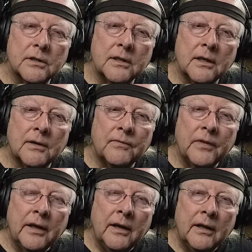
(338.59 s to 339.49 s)
The
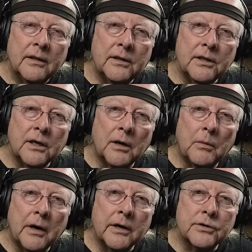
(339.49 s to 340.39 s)

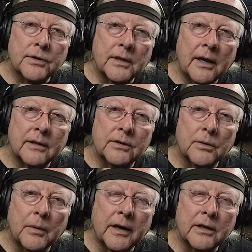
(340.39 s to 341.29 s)
DIYers, if they have their
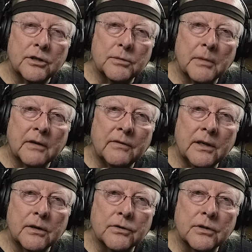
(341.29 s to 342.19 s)
way, I just make
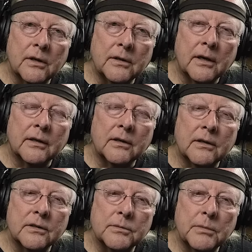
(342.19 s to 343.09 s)
videos on Nikons.